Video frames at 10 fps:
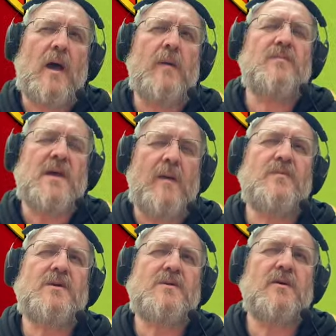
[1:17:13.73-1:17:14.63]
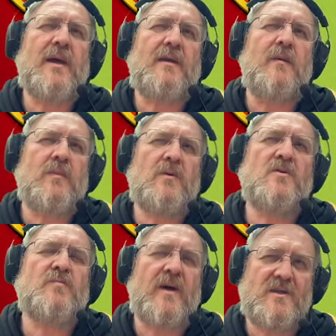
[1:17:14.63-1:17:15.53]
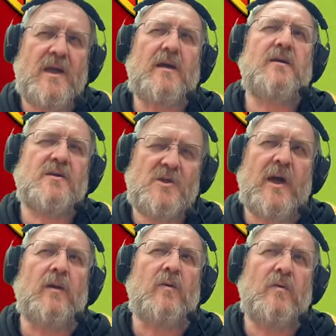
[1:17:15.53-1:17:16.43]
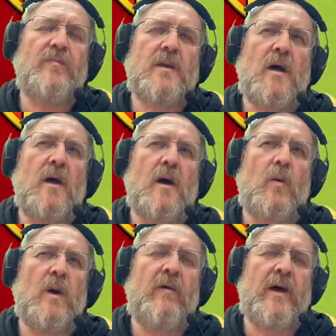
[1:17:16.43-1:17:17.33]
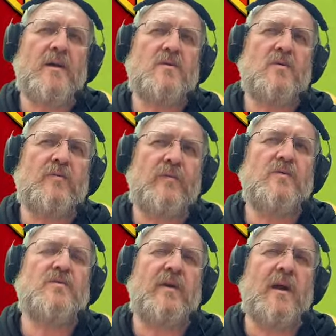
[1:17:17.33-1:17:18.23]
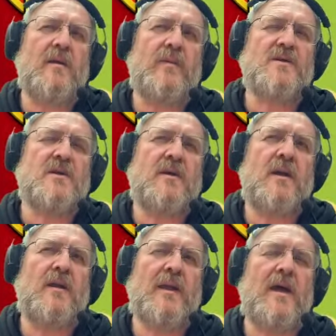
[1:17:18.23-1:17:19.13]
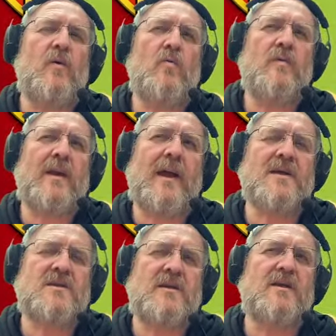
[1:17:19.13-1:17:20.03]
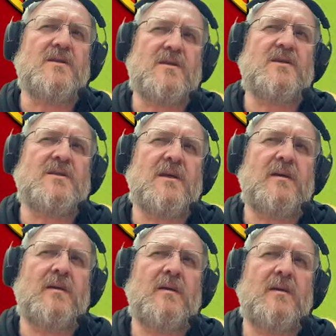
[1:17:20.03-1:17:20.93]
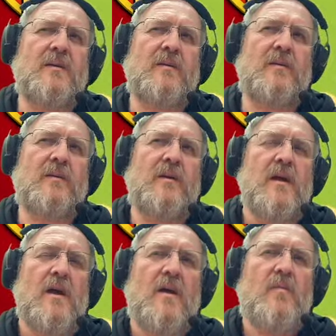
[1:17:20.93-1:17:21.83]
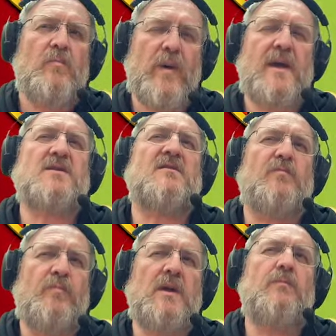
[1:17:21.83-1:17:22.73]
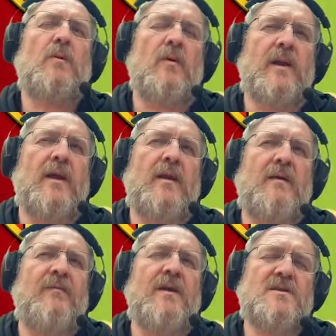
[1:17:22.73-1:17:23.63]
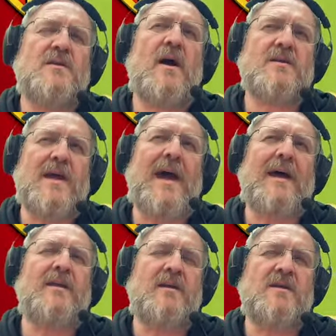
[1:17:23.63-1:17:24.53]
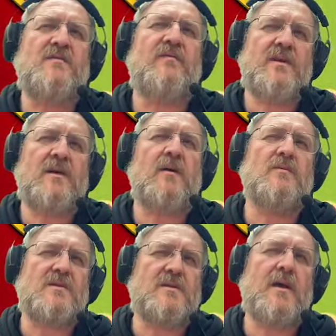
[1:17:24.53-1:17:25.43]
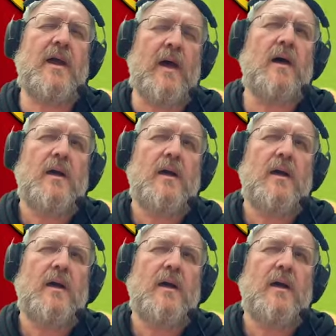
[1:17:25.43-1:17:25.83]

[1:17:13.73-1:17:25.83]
tempted to let him use my second channel where I do Food Street and other bits, and then that already has an existing base of people, and then if he starts adding his videos there,